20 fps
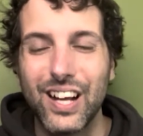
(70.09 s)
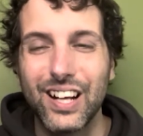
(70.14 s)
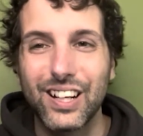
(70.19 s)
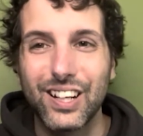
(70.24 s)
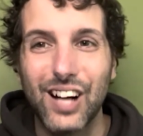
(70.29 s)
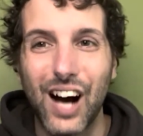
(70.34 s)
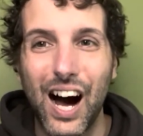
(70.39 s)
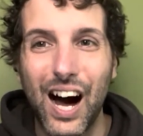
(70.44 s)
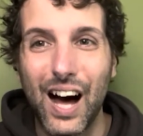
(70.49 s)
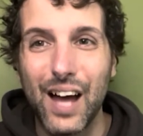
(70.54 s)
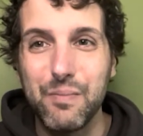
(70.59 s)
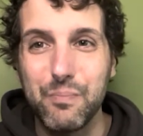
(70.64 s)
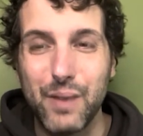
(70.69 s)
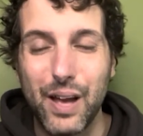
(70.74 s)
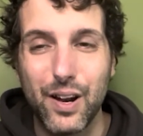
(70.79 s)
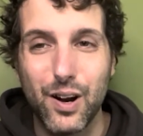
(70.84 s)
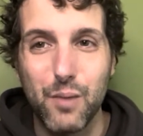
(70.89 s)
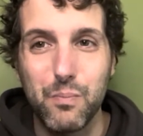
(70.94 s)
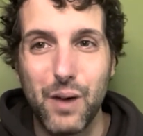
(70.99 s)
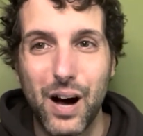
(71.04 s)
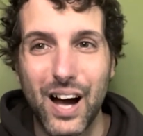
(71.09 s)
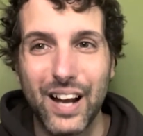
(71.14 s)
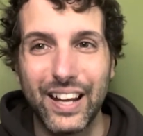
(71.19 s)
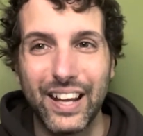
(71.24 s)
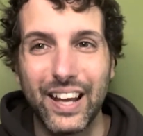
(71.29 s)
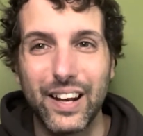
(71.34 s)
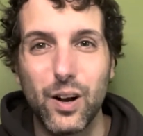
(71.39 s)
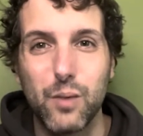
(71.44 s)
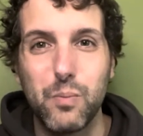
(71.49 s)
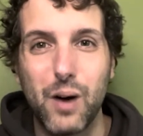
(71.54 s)
God made our body,
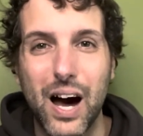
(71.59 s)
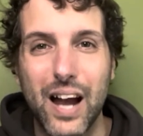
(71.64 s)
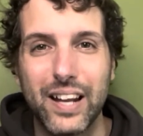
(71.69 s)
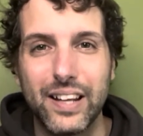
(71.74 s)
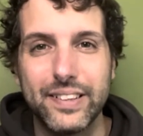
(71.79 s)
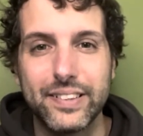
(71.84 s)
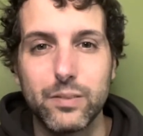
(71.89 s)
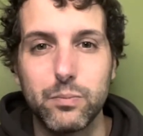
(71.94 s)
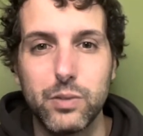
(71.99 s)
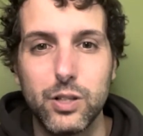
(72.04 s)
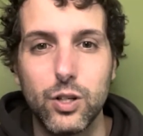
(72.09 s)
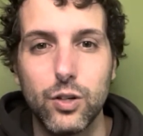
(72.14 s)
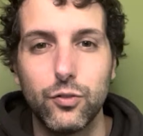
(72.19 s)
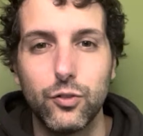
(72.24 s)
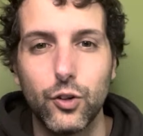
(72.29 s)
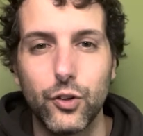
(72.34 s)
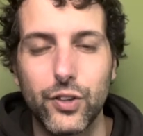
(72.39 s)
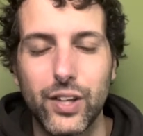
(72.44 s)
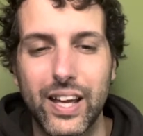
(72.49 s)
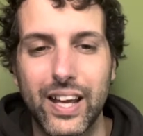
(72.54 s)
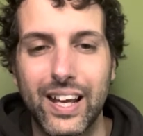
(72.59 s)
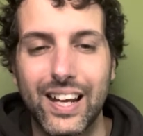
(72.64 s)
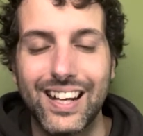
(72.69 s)
and our body is a beautiful thing.